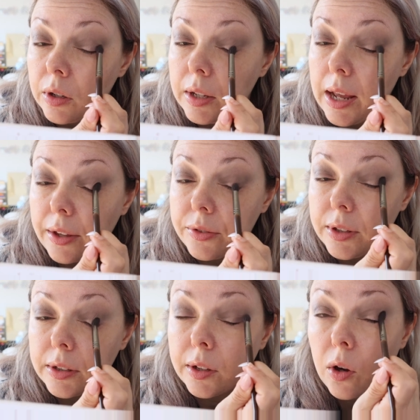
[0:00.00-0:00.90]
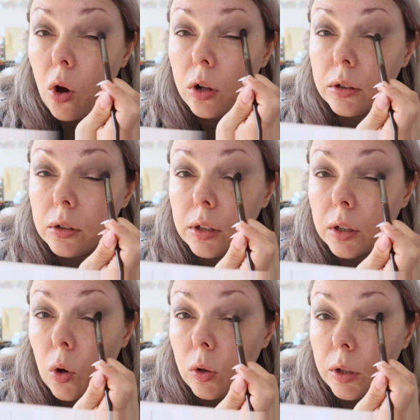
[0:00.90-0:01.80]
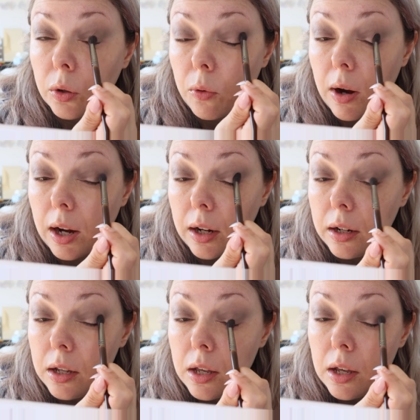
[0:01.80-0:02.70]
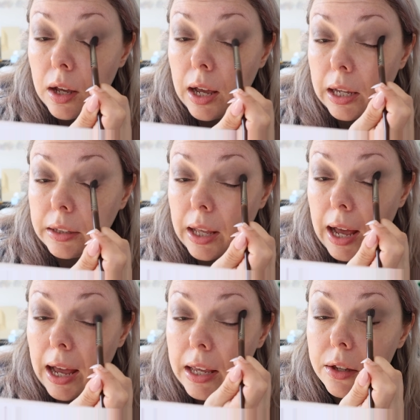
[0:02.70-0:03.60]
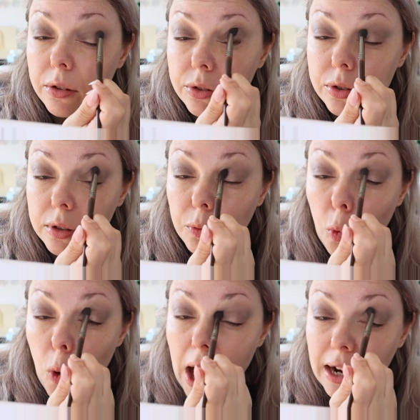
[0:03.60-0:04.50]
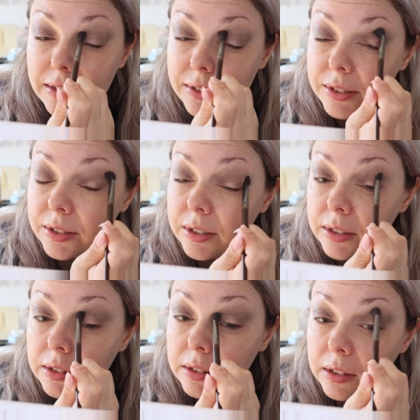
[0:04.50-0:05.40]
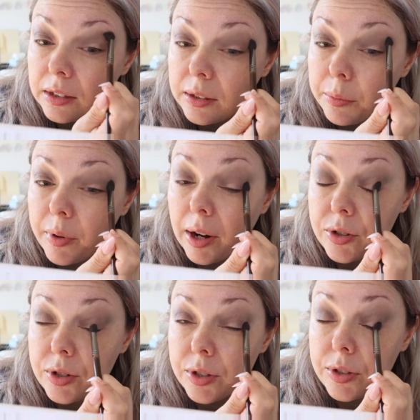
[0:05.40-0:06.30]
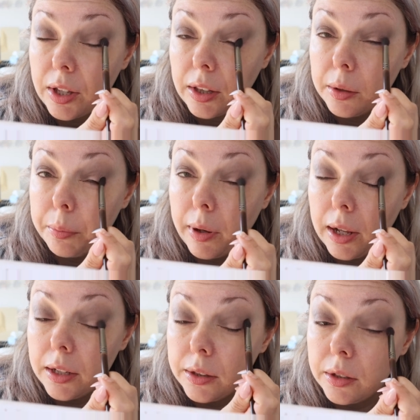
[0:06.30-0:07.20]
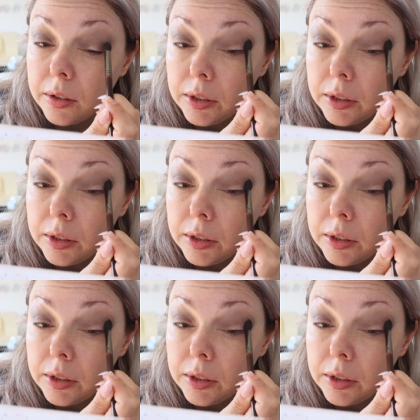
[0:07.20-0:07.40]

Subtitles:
yes, the colder one, and I used once the brush inside the palette.